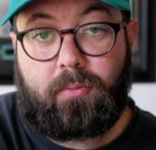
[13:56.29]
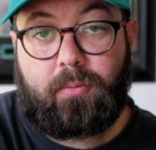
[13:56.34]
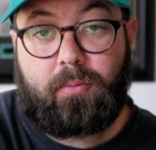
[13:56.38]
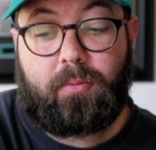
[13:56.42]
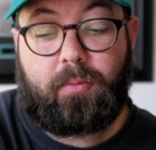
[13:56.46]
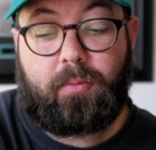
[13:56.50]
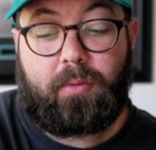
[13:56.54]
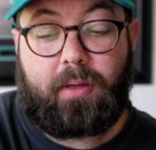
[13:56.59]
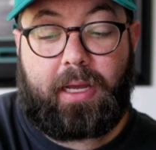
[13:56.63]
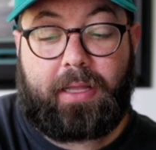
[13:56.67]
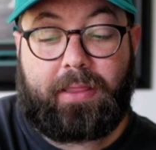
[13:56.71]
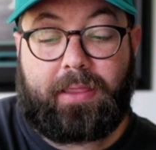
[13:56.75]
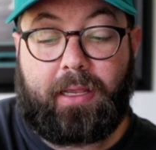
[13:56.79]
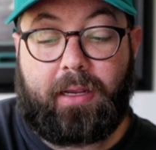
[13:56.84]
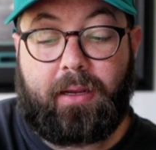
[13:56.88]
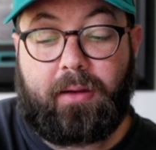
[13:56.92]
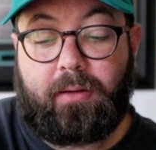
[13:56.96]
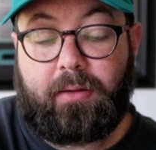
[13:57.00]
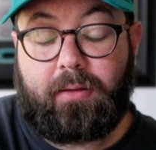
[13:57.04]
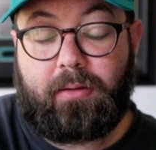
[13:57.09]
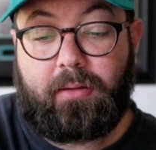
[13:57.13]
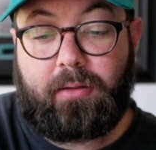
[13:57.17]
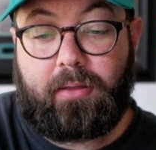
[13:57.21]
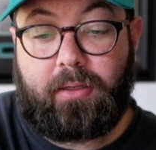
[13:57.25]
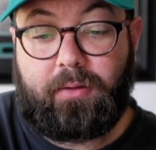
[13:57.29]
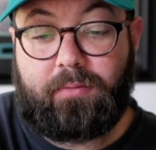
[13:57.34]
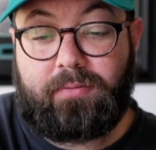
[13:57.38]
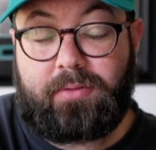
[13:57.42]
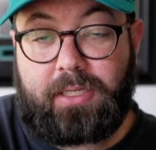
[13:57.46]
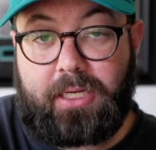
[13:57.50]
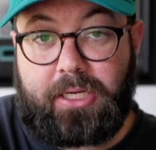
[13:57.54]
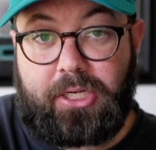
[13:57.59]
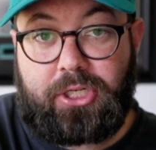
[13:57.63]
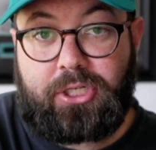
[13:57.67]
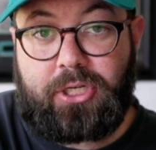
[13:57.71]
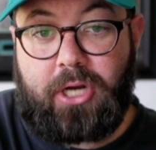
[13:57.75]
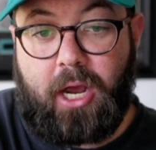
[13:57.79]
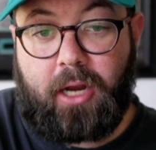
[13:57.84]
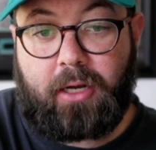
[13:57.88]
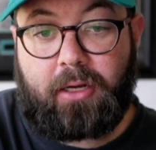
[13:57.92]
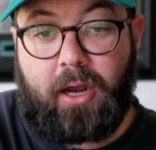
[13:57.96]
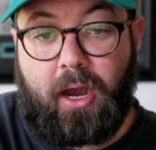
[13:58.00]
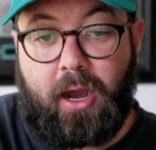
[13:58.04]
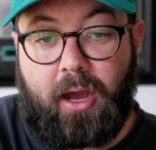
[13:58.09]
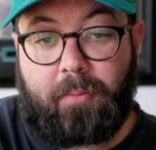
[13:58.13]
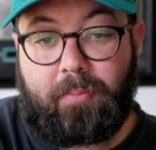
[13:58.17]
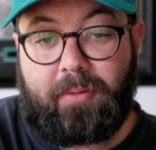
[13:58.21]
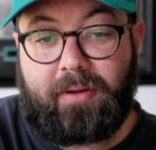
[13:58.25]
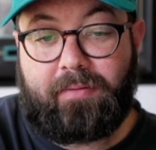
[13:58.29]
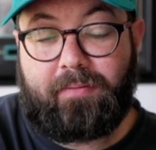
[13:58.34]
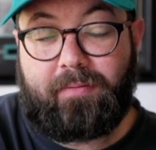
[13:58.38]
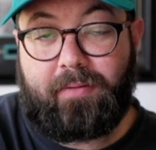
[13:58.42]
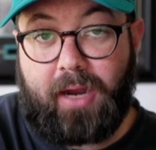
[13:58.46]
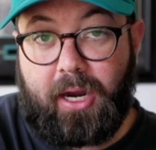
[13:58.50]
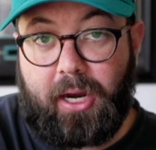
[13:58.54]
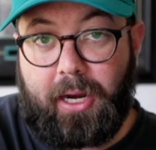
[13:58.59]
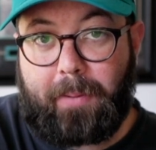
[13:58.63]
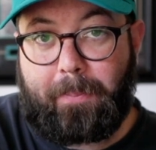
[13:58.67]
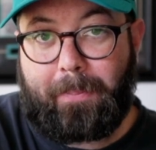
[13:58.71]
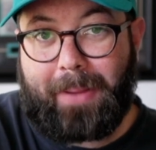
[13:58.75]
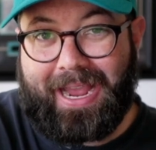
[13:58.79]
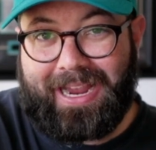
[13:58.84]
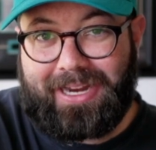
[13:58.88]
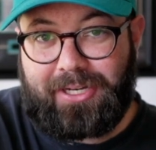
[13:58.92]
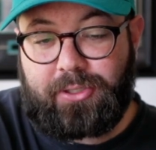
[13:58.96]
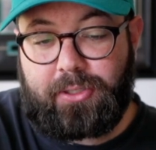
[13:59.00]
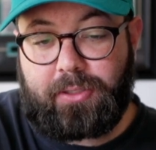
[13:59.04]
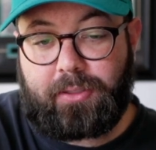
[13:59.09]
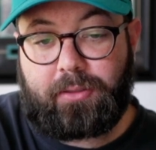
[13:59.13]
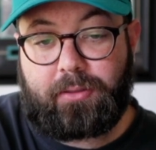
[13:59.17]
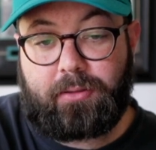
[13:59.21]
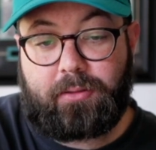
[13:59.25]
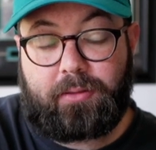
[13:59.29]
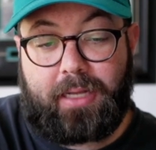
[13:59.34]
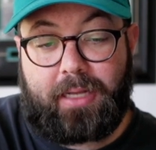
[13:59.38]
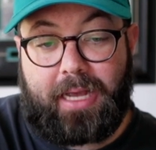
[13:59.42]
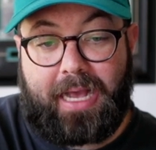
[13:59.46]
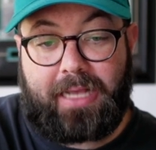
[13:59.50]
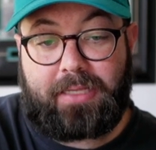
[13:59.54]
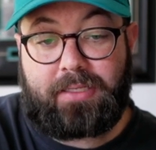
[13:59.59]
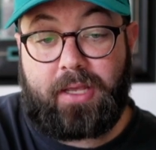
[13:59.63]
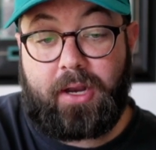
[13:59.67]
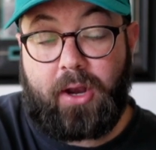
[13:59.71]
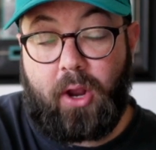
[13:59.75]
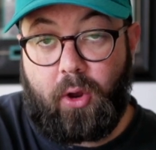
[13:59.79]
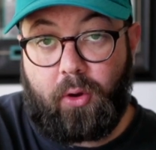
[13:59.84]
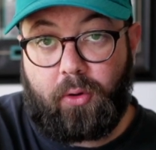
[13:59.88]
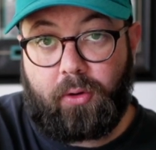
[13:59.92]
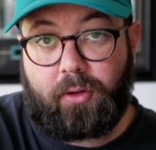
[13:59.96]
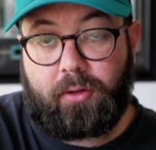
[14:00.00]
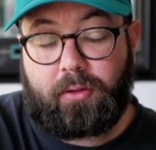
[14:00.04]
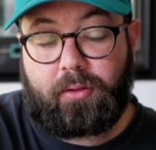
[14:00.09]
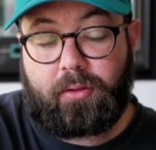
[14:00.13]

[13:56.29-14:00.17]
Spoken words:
I think you've seen Shad Khan be very patient as an owner